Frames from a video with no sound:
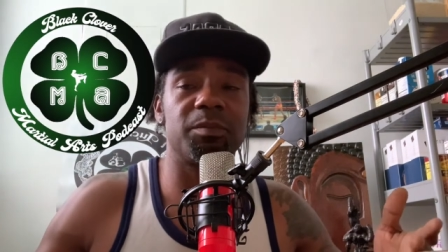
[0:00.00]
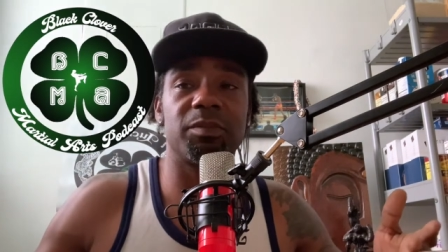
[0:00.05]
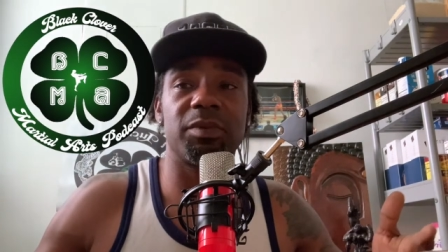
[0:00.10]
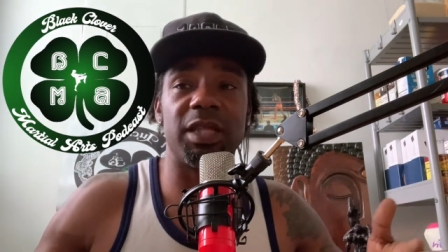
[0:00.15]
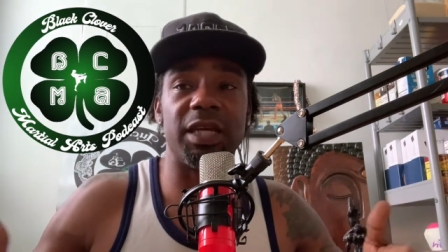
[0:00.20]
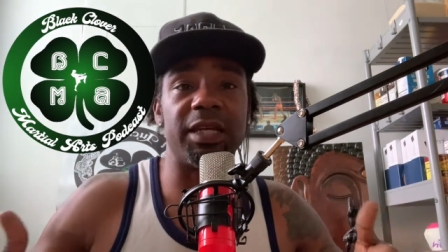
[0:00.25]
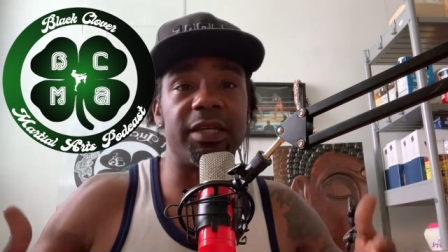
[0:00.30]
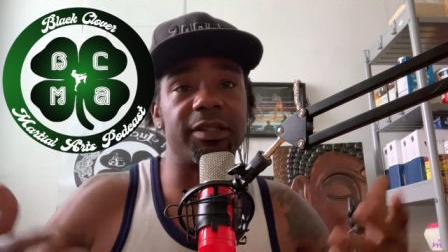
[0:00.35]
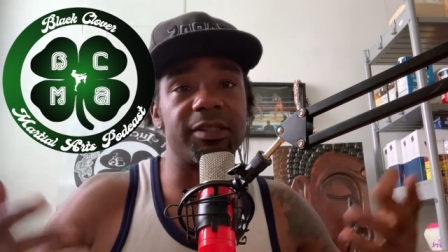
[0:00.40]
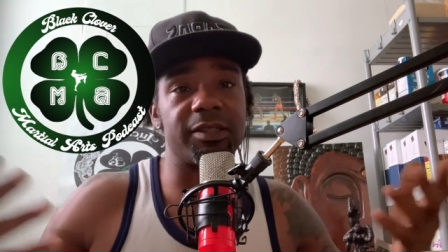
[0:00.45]

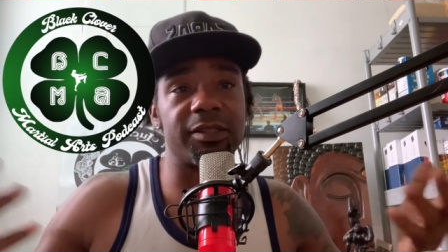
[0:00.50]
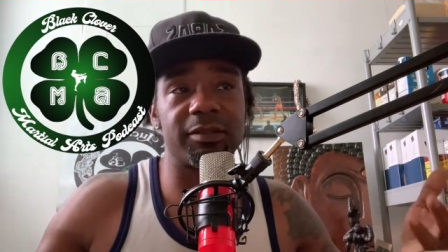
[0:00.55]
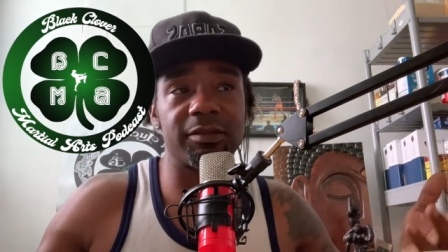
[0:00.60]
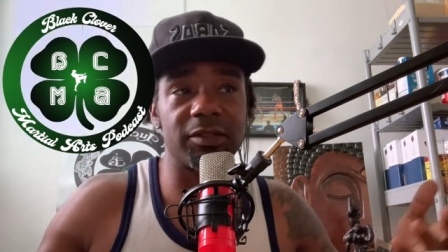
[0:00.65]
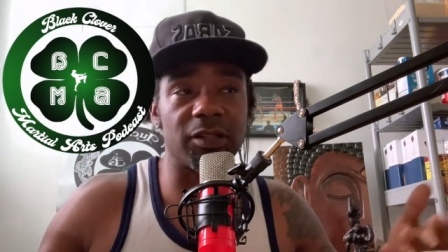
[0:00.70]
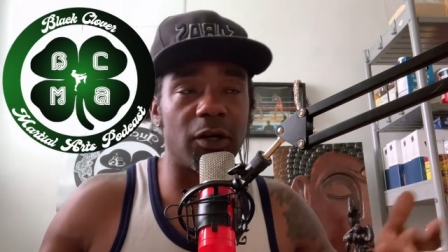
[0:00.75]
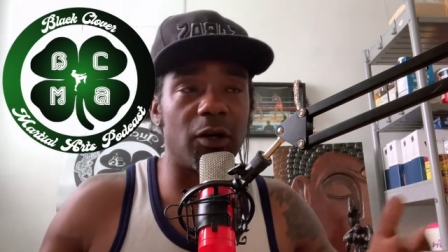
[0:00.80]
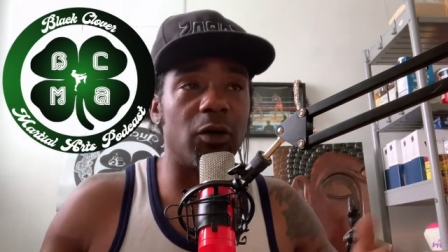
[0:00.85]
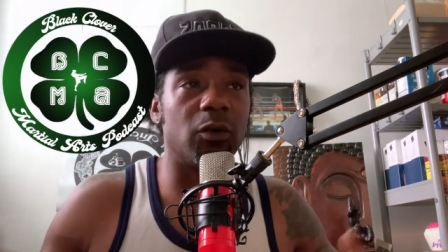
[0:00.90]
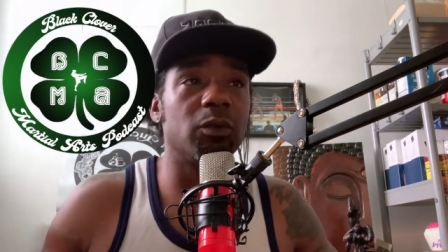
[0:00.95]
things.
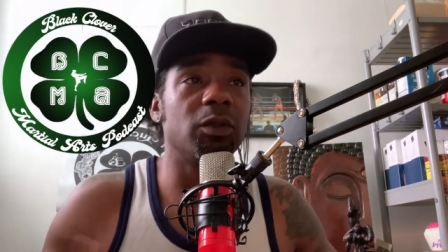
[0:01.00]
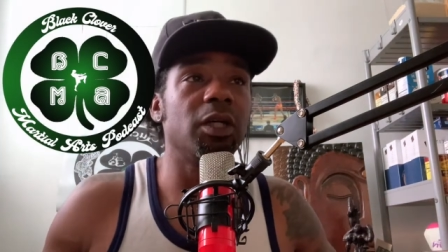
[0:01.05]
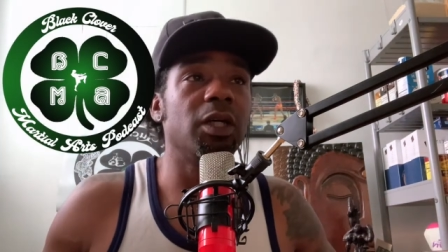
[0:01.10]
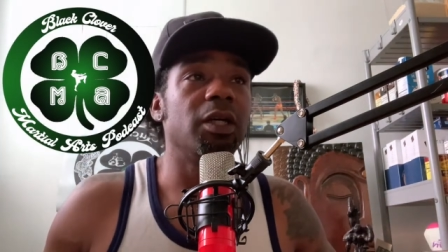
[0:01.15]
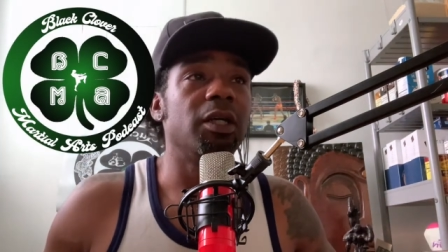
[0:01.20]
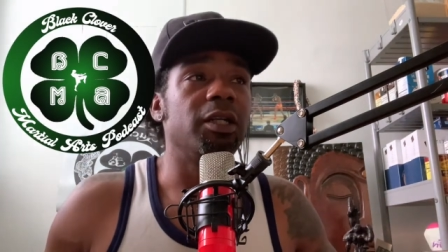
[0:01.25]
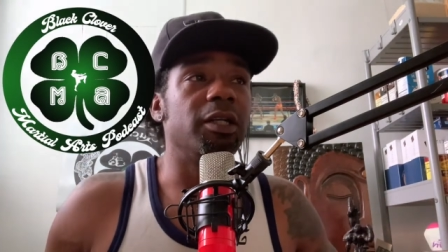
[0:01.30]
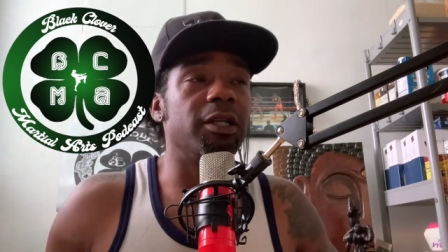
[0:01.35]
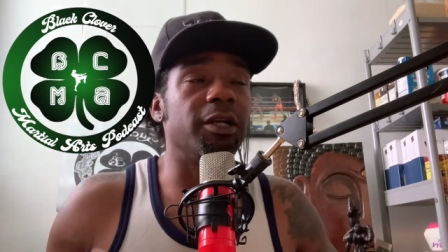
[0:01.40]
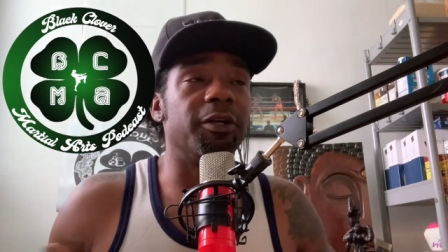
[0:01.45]
So,
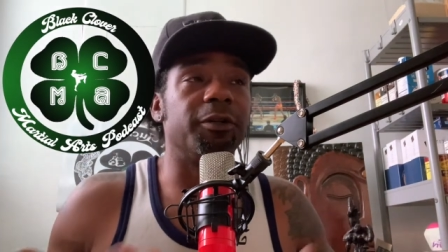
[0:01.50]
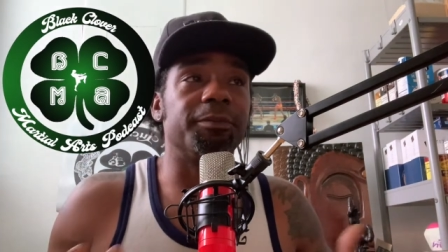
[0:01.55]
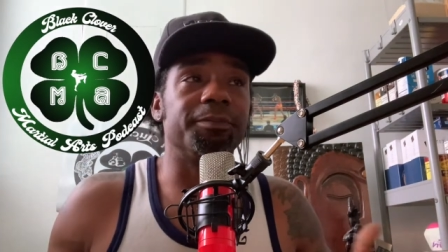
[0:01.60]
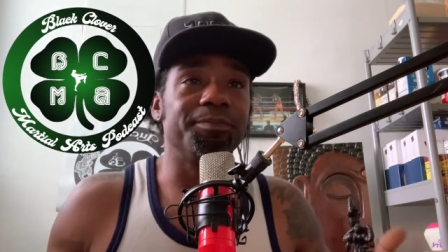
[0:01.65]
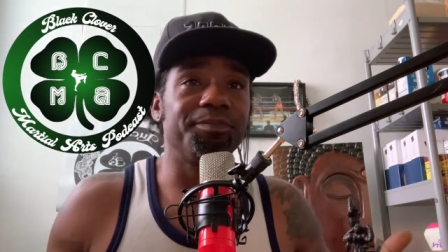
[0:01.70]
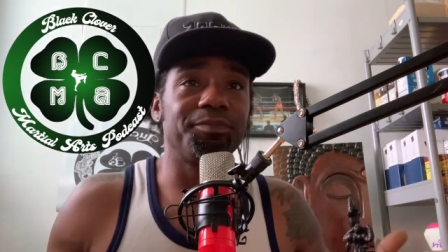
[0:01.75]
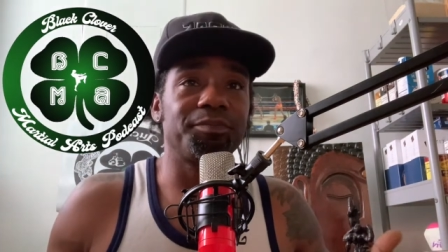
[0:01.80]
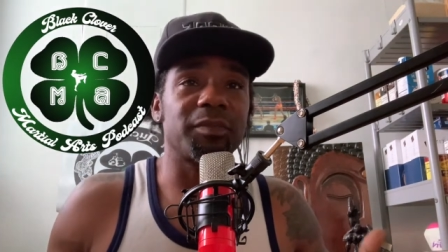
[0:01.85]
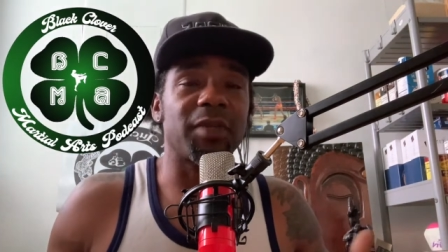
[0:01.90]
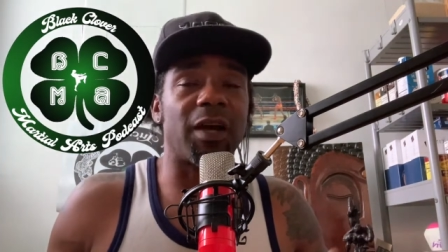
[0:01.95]
you know,
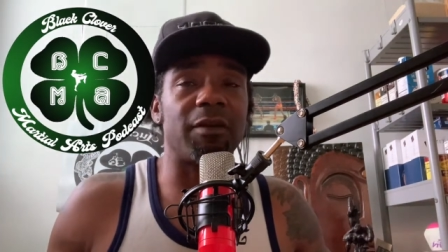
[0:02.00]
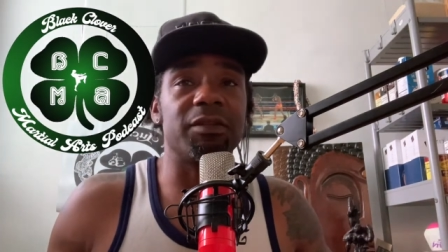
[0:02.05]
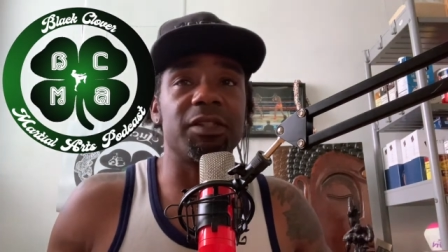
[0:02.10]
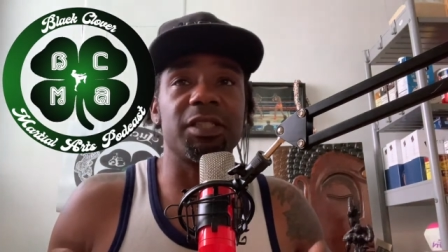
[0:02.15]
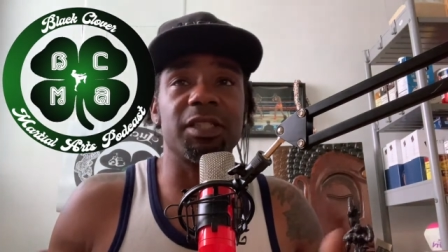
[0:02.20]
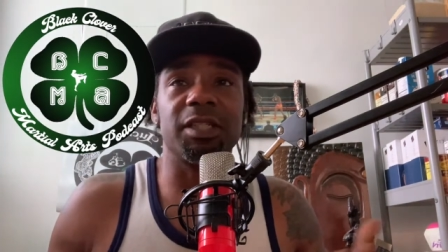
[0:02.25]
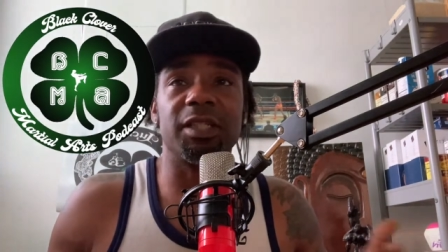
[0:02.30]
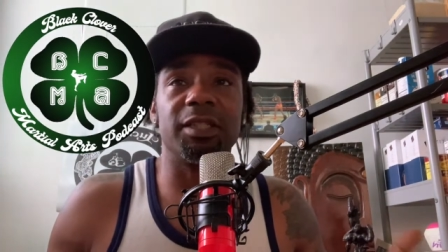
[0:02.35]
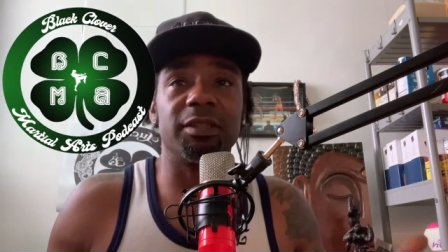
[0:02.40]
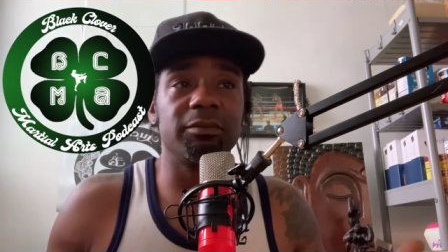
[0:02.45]

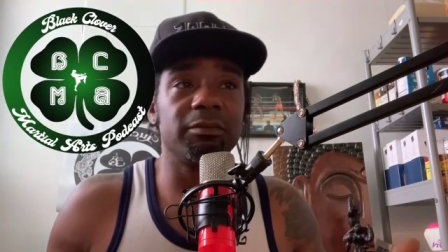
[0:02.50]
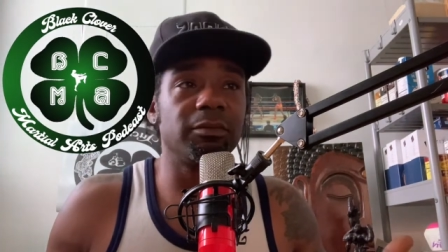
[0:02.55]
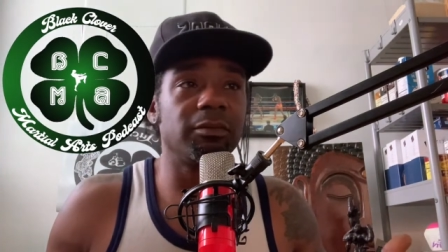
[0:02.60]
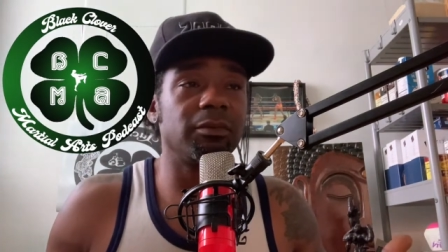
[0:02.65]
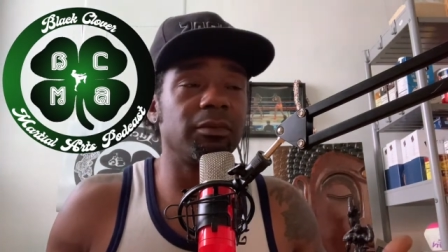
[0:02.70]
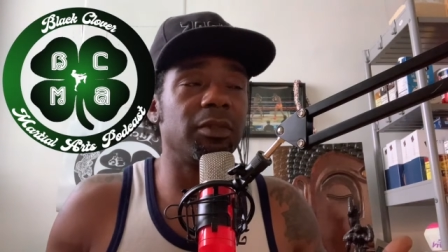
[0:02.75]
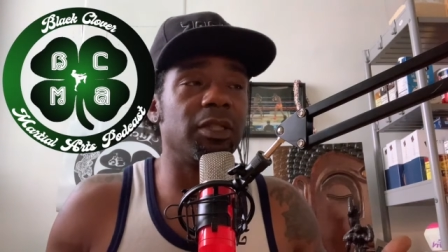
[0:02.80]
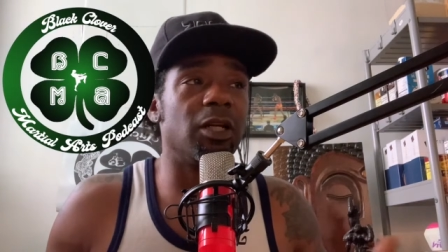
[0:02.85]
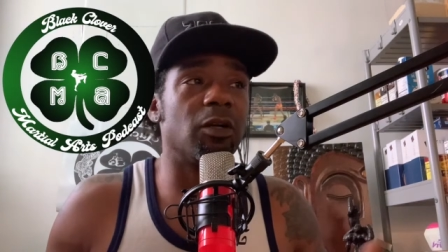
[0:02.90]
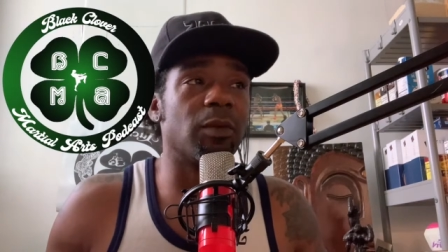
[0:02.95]
obviously,
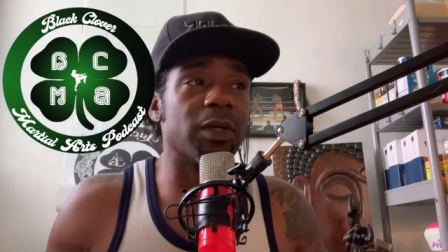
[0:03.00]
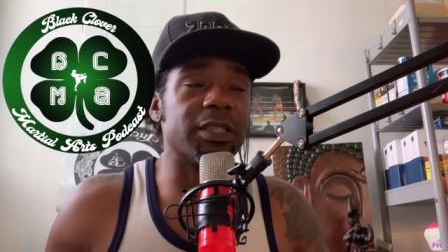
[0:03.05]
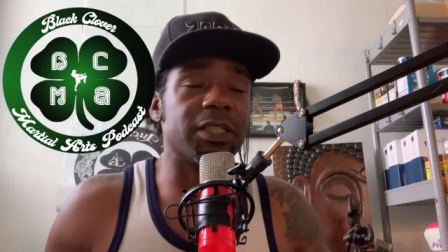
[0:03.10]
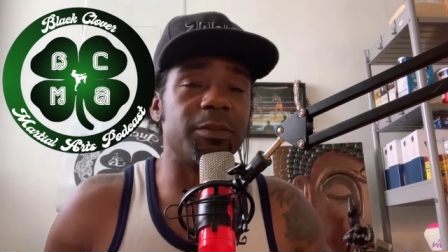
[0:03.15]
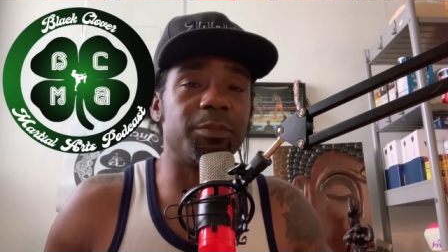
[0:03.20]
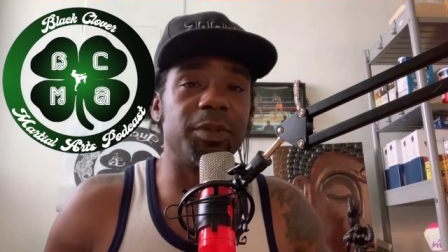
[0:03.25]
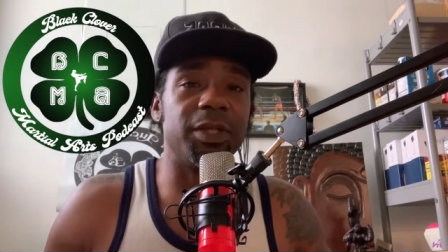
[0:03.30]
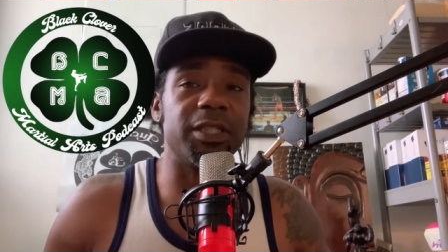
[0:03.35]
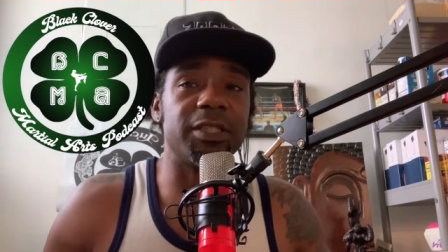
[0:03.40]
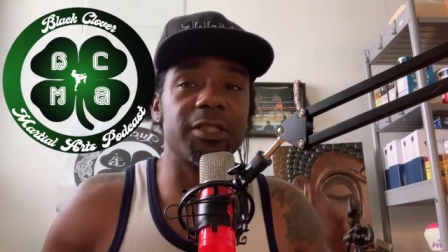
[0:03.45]
you know, rest
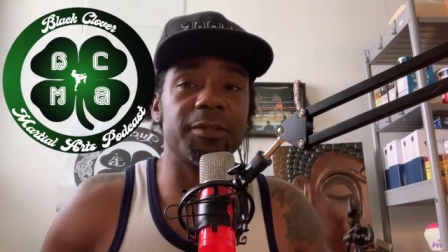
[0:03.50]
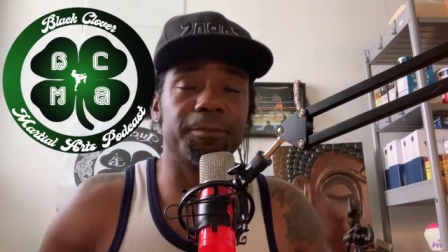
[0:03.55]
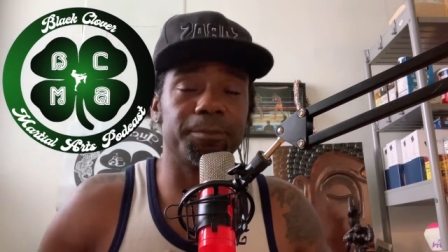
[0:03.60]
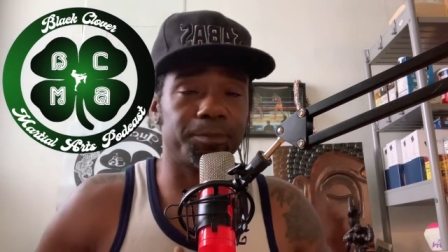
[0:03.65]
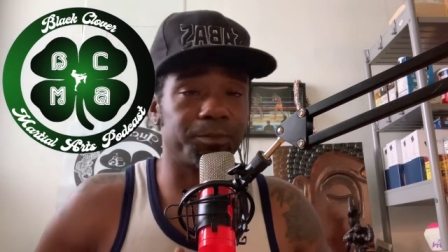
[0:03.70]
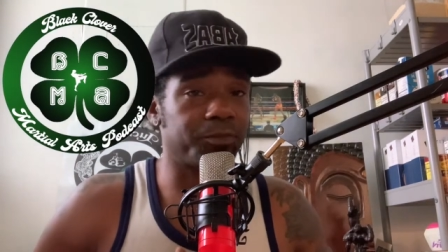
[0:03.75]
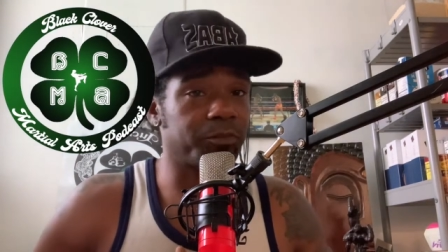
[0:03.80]
in peace.